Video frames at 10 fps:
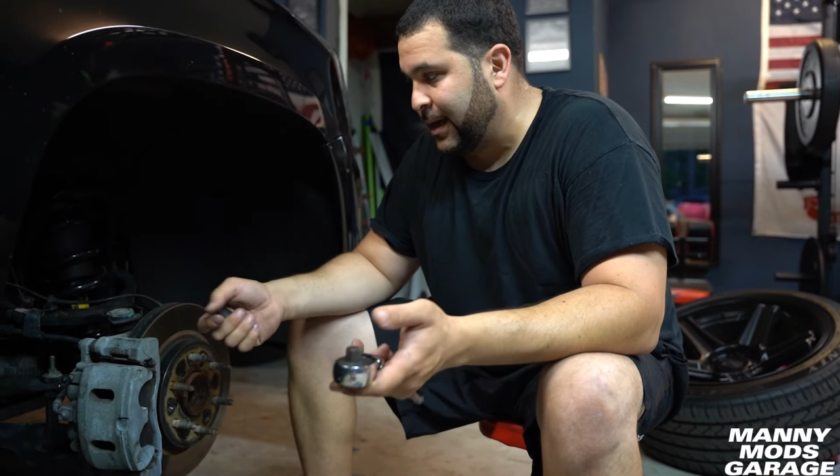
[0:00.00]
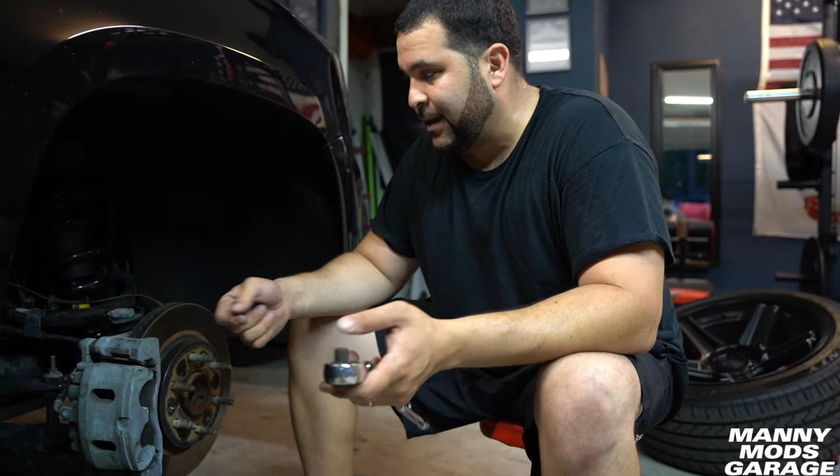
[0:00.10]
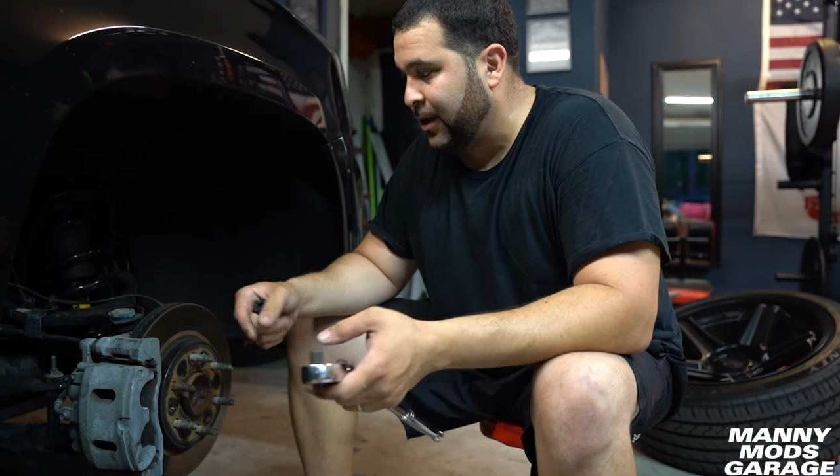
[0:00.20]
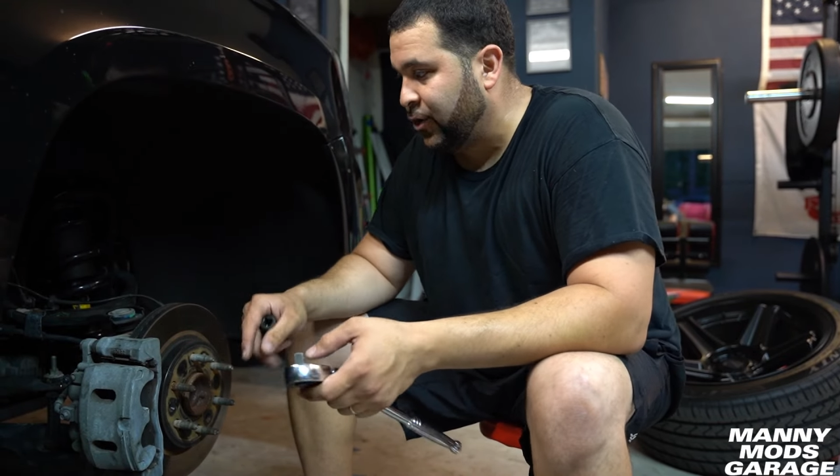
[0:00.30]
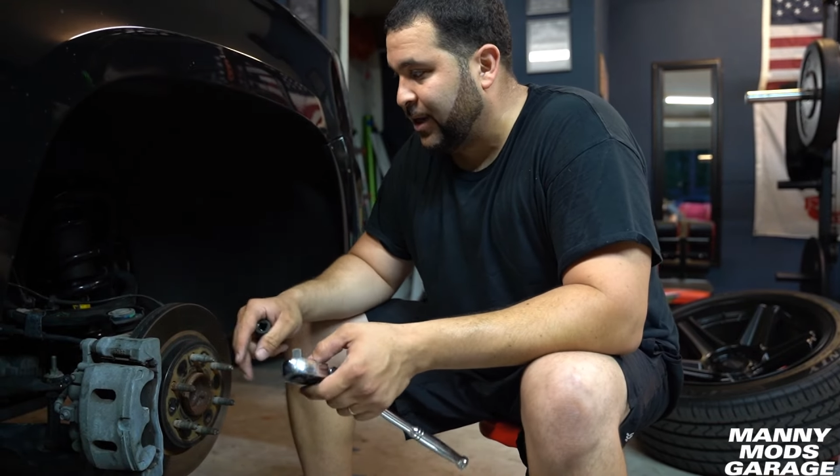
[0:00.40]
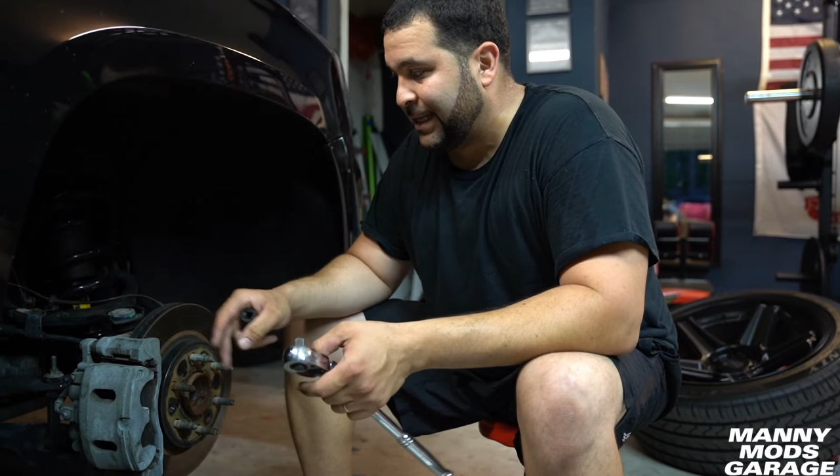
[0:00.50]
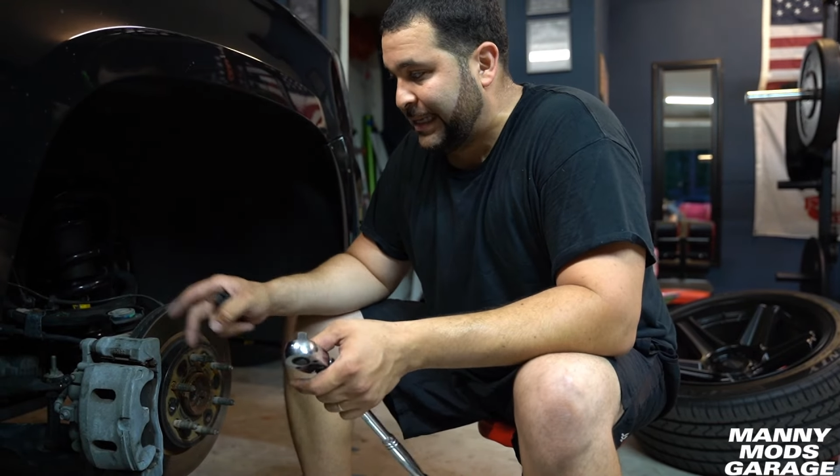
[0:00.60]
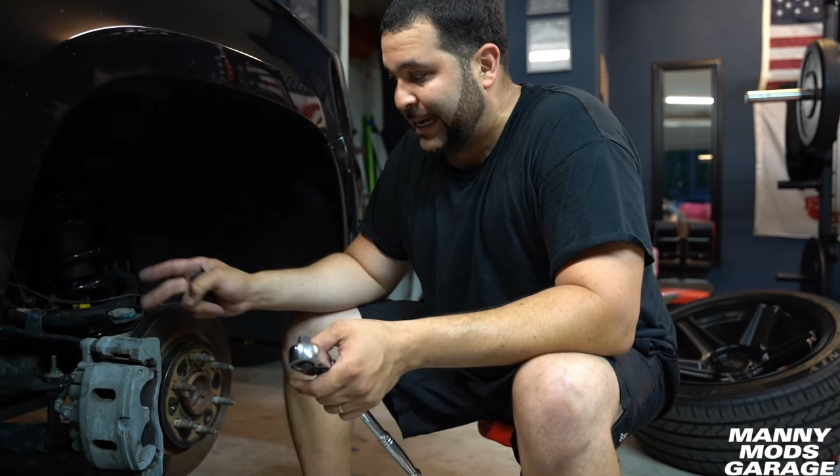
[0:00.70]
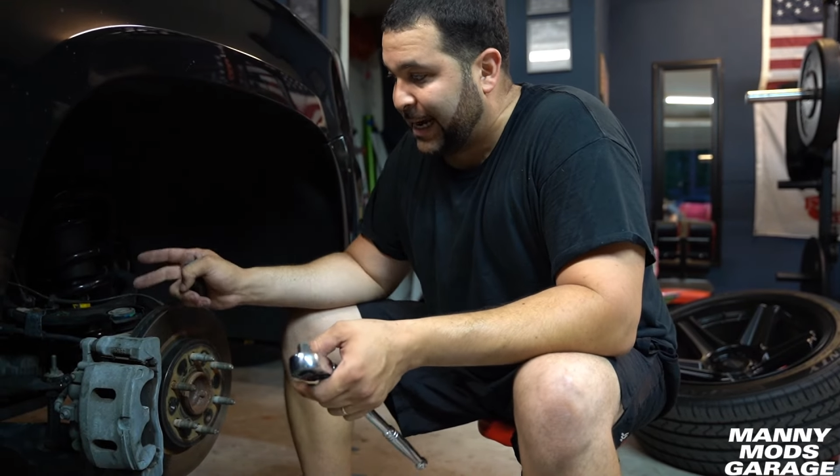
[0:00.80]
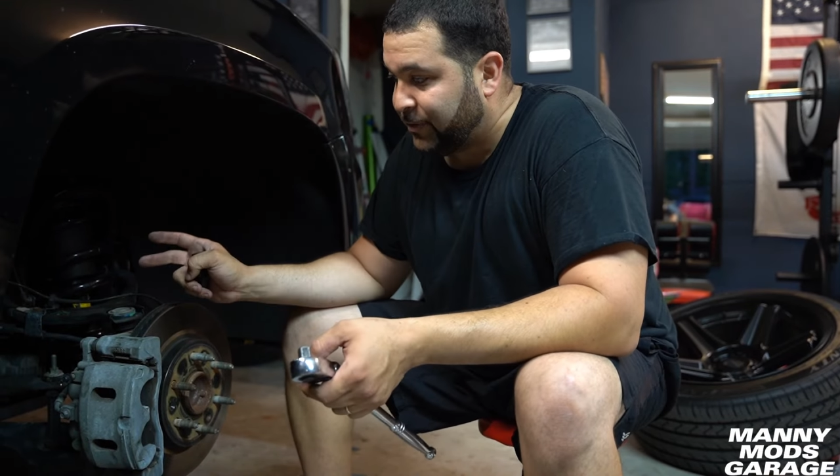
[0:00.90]
and then you're going to
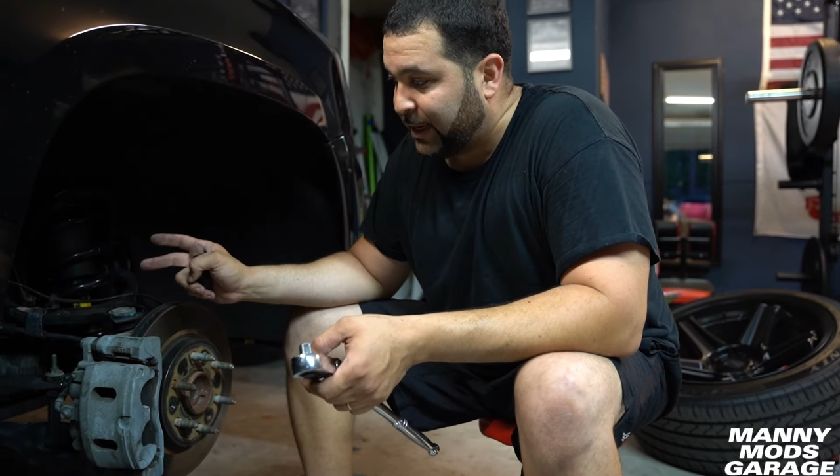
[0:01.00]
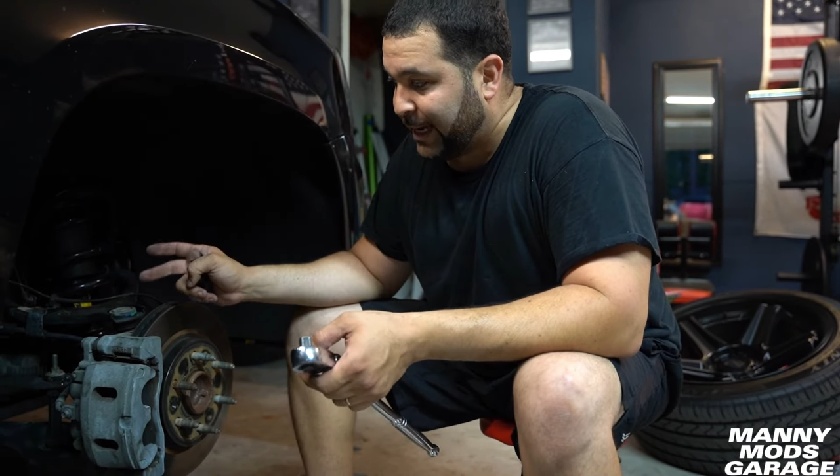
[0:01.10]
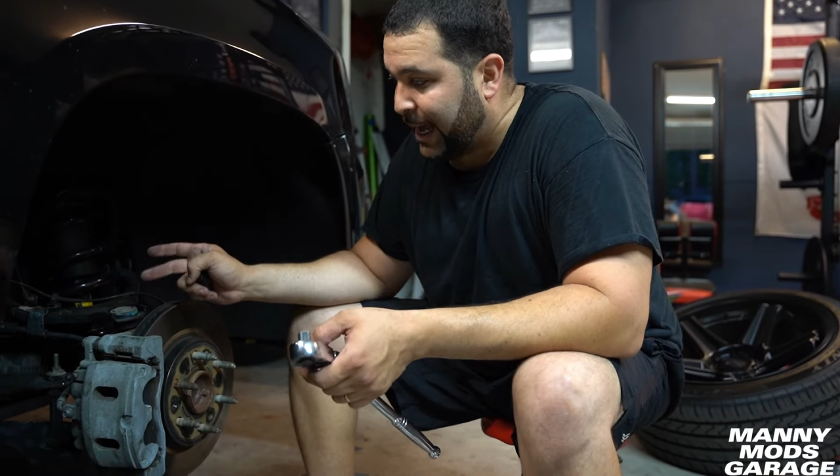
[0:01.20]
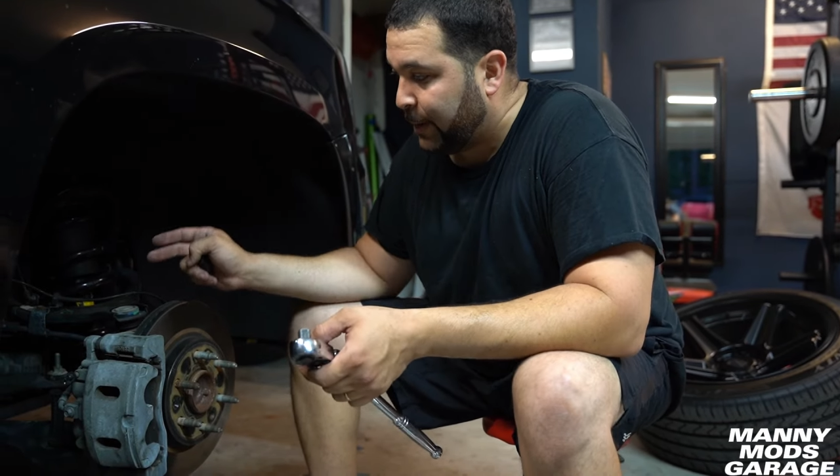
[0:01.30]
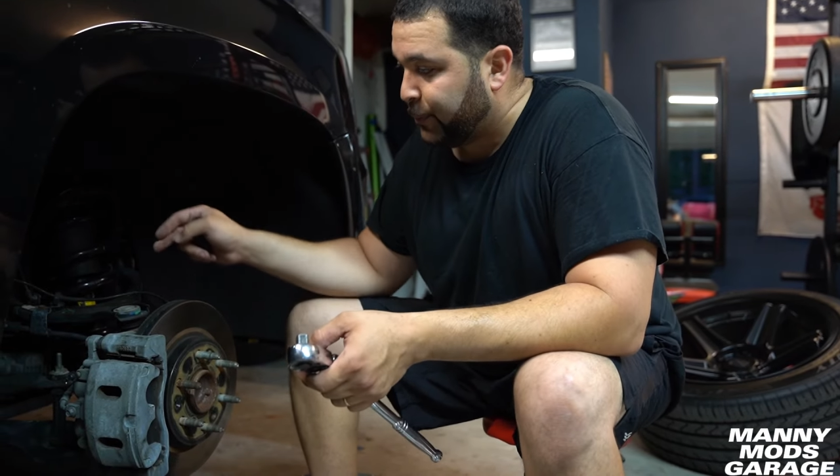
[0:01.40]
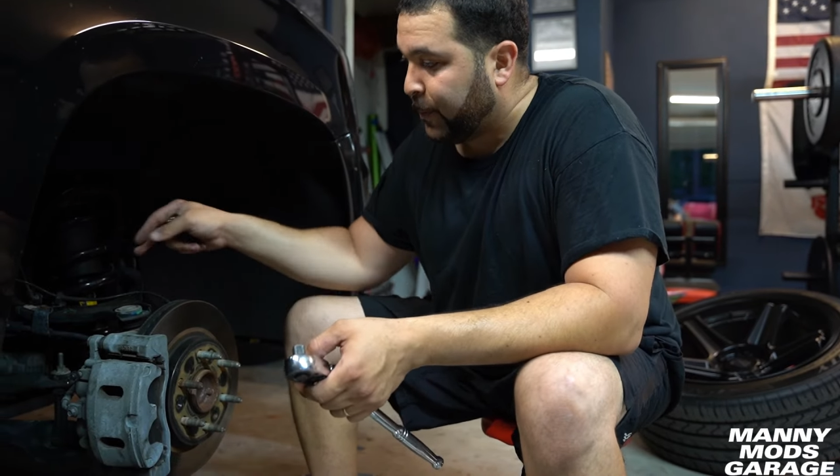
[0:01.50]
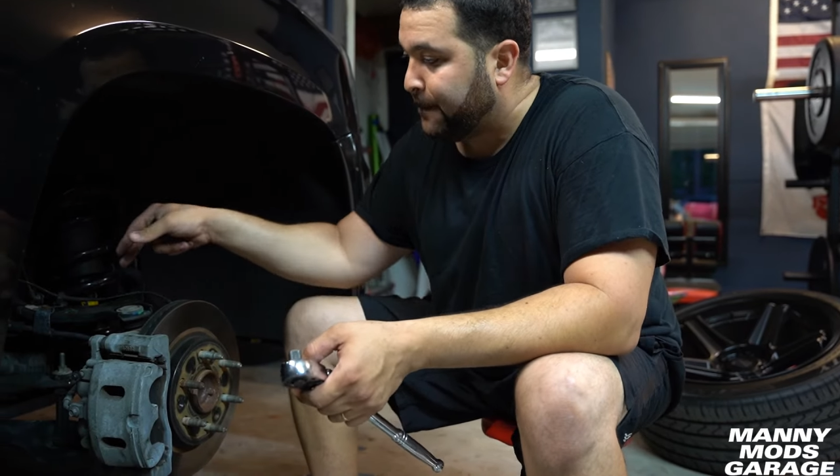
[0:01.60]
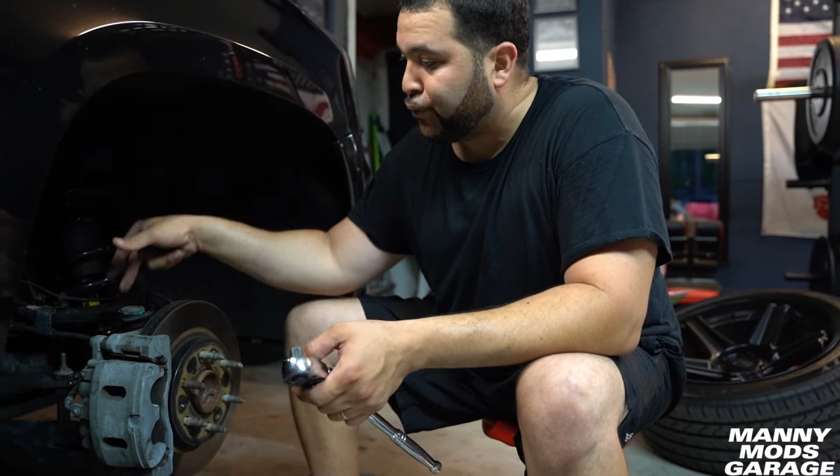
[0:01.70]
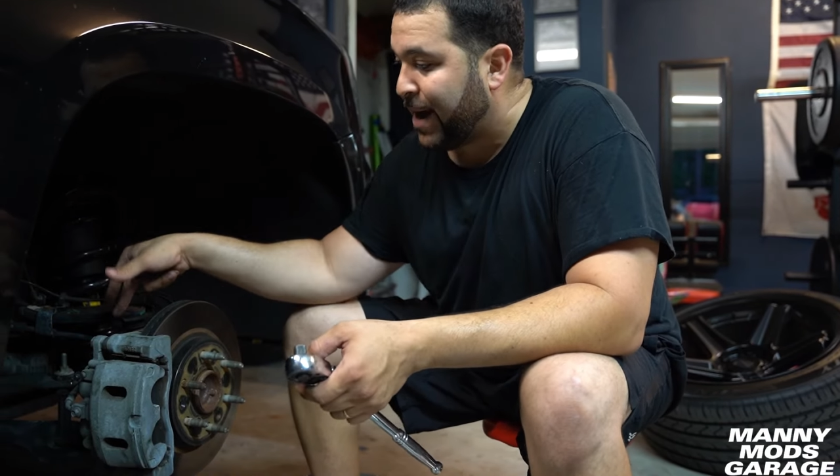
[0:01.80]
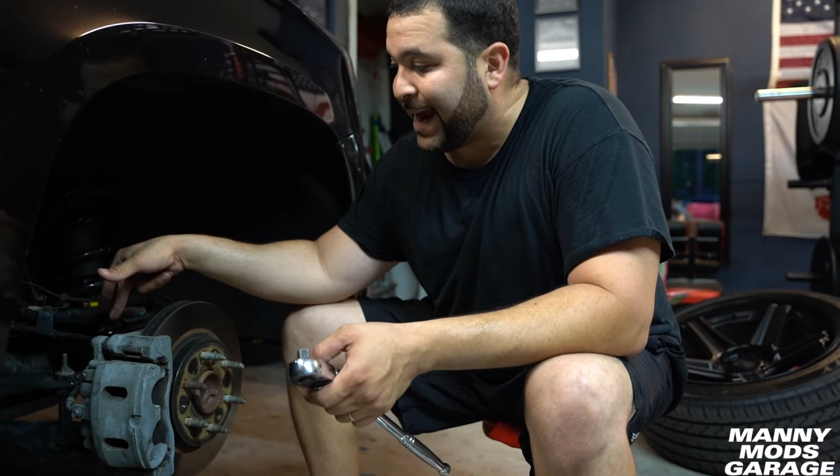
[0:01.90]
take out the caliper
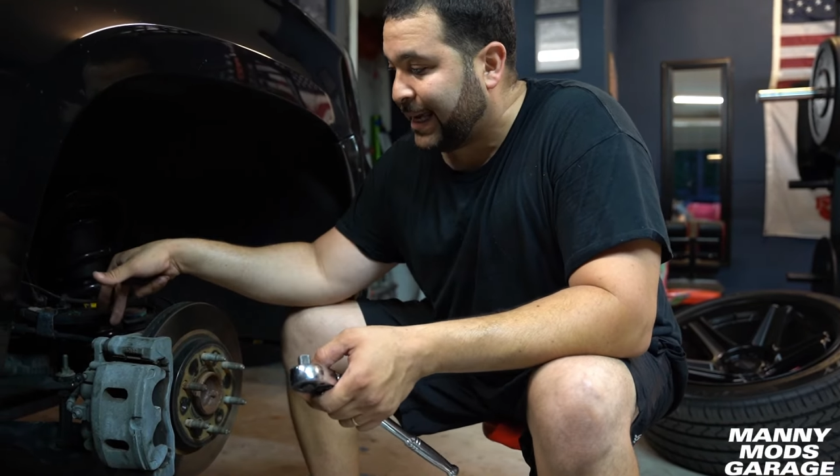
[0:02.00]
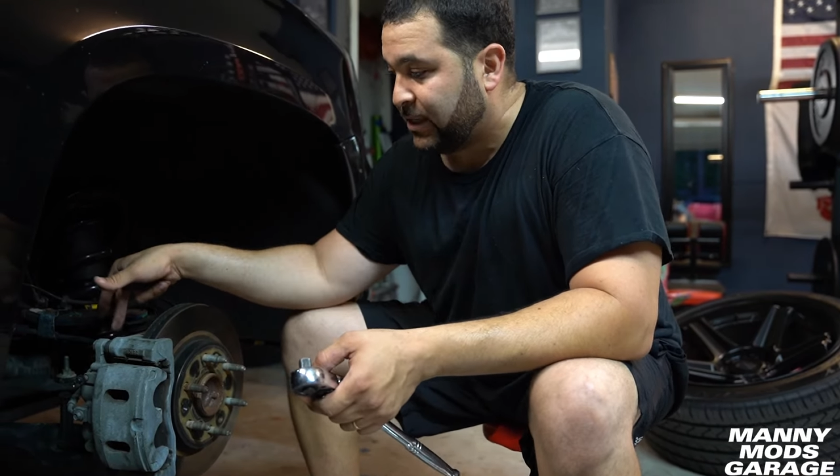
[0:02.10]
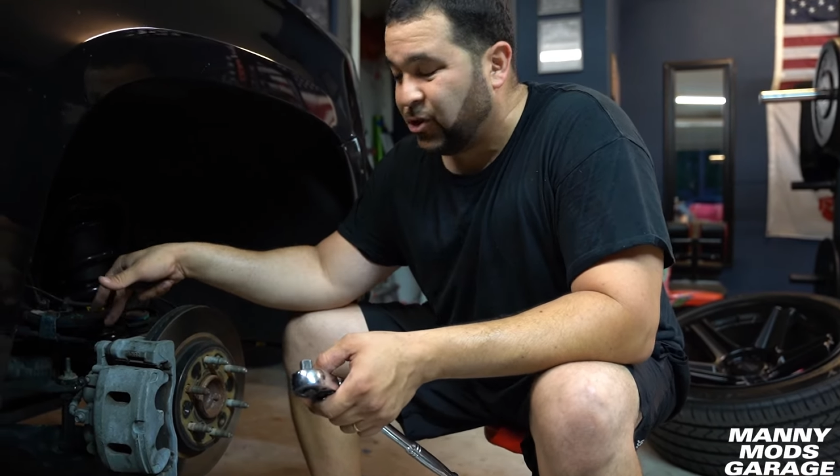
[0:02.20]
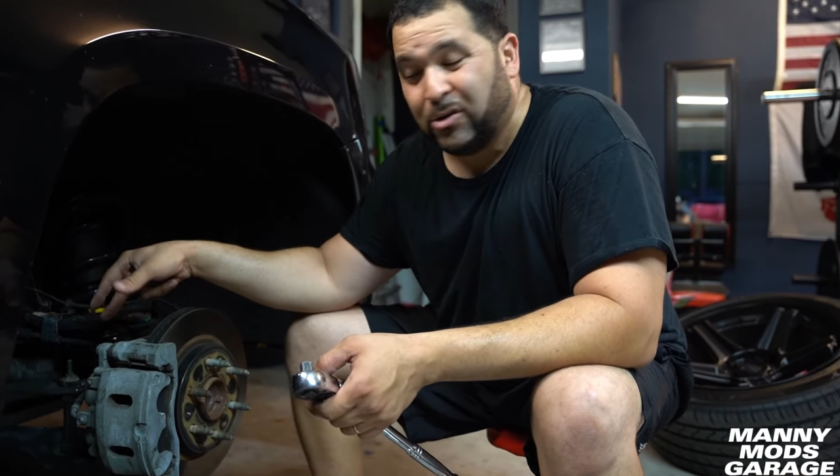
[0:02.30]
brackets.